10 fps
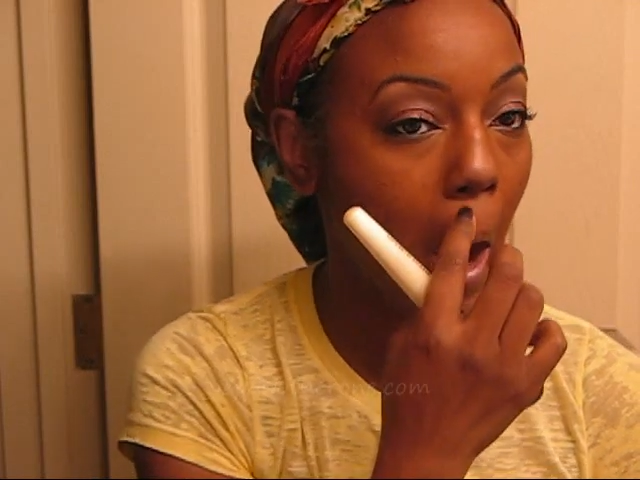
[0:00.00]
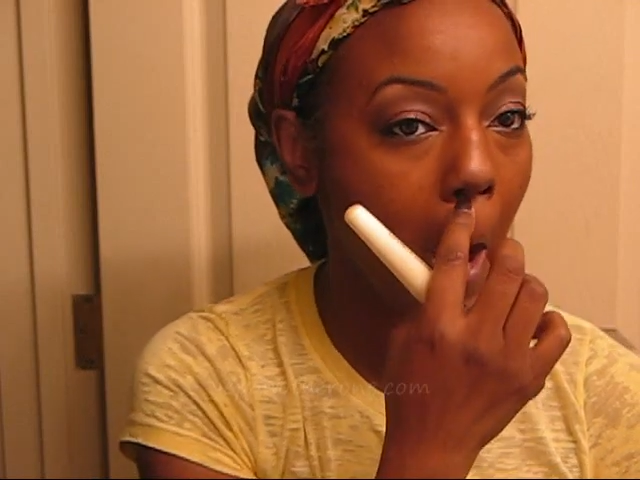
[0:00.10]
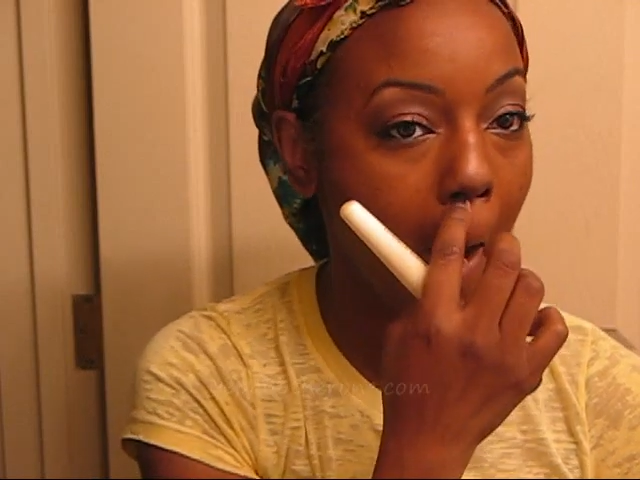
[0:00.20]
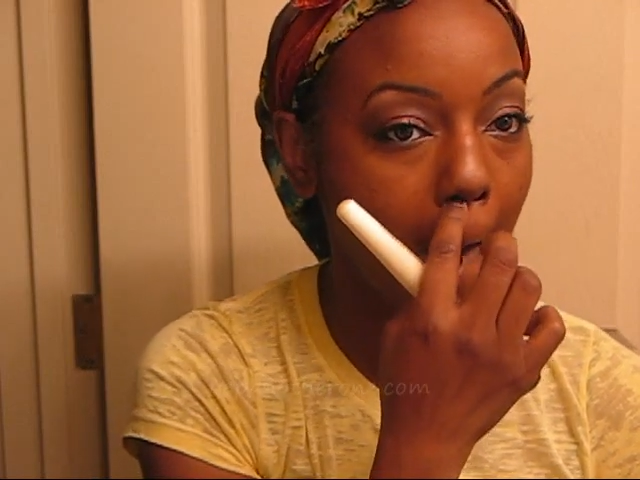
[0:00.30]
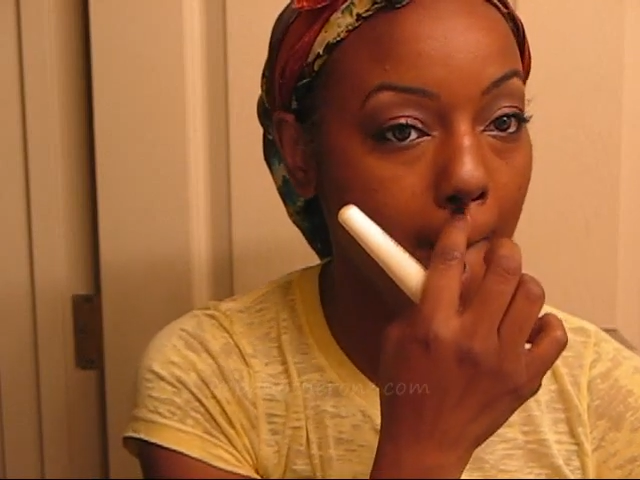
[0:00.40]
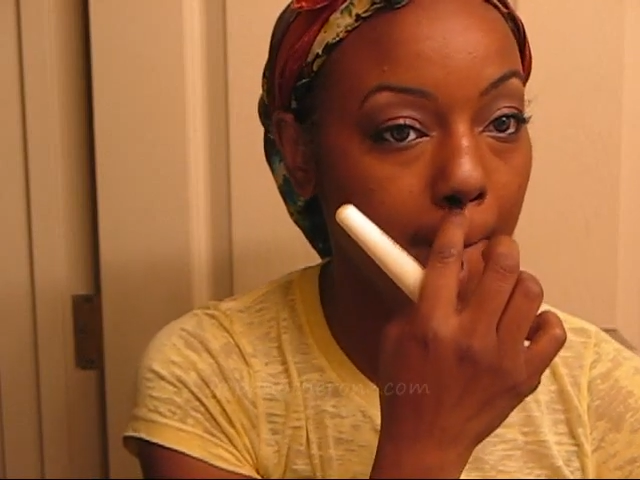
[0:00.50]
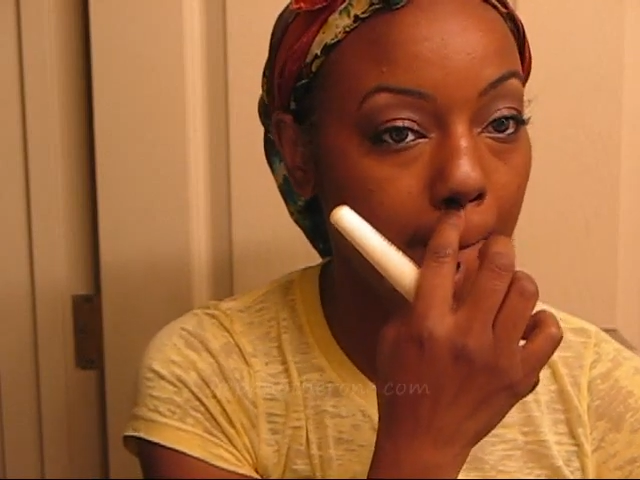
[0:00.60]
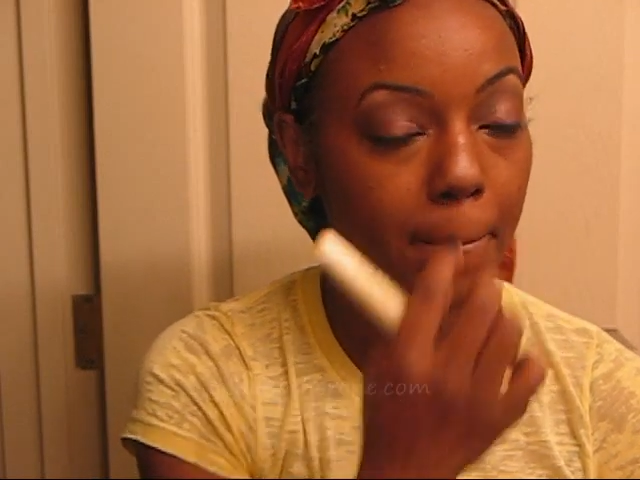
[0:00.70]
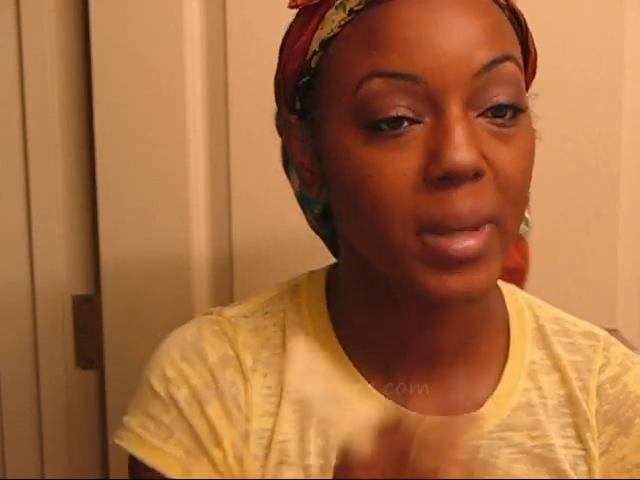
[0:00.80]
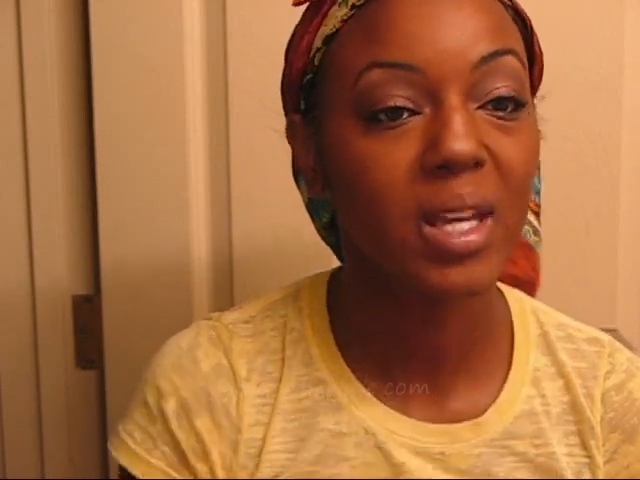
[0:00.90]
um,
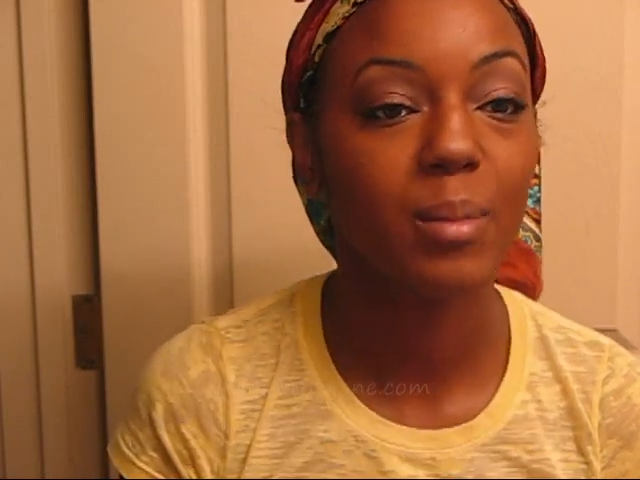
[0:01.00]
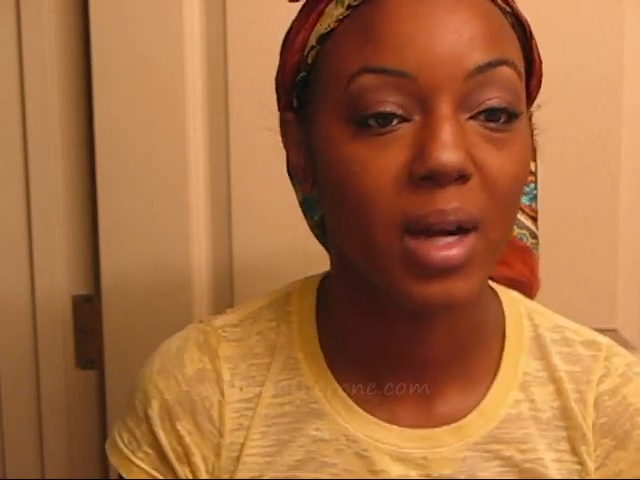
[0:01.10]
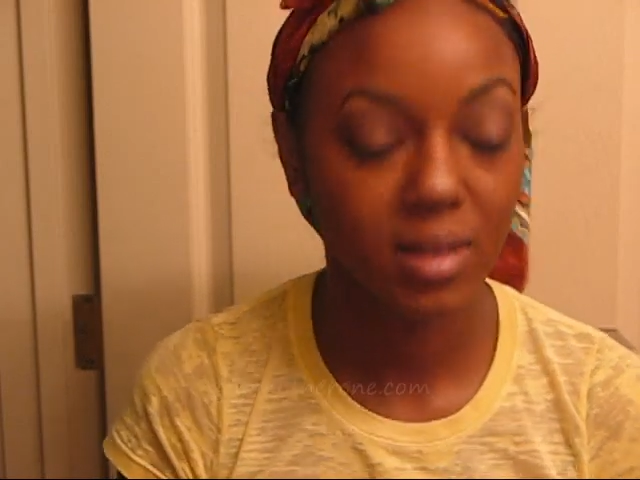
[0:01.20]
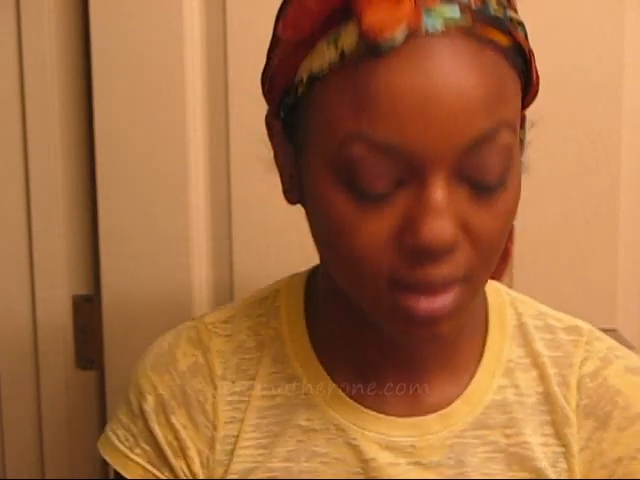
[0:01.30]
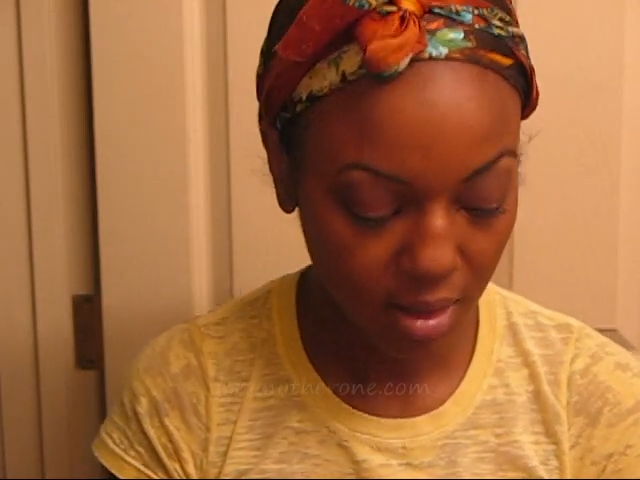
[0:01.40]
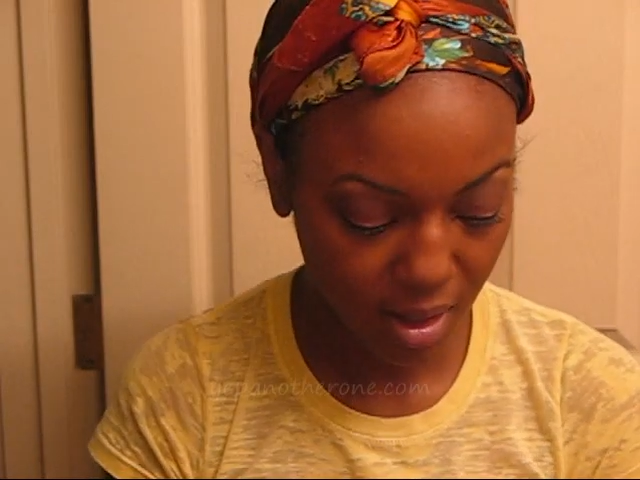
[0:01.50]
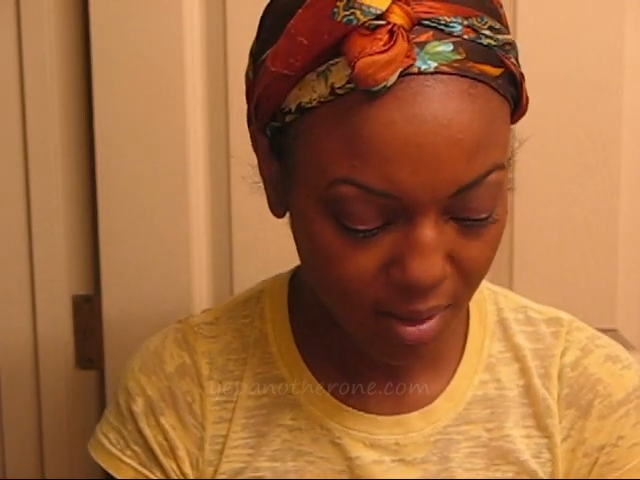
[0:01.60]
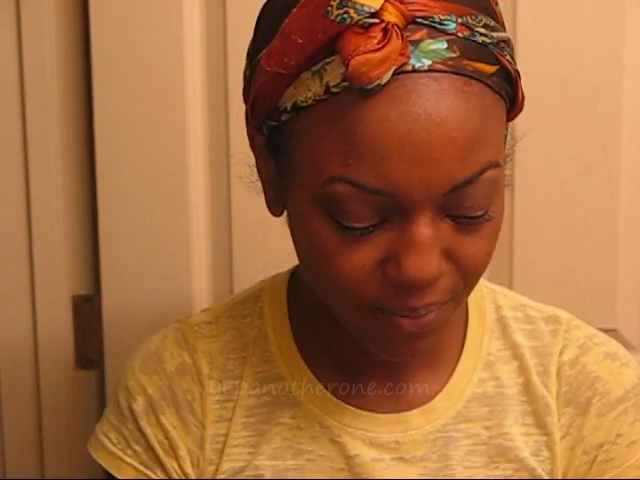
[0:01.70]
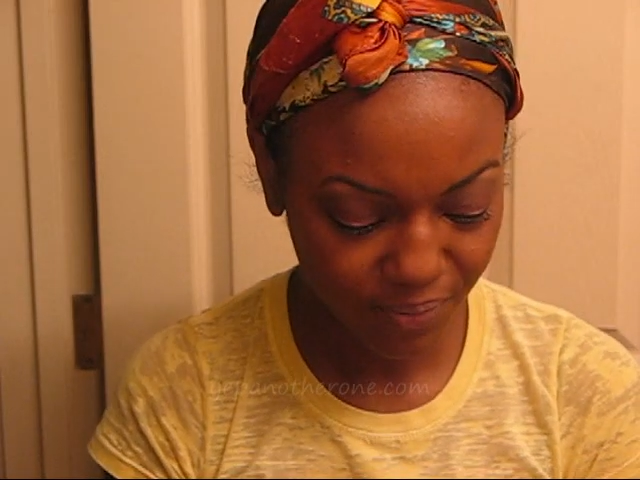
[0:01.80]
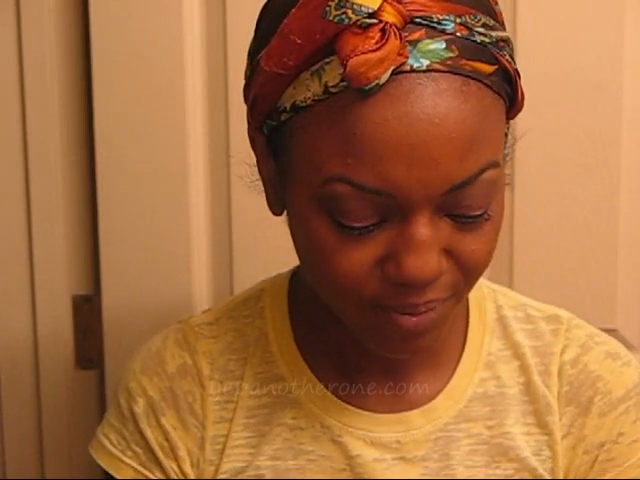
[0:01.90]
Mickey Mouse Club.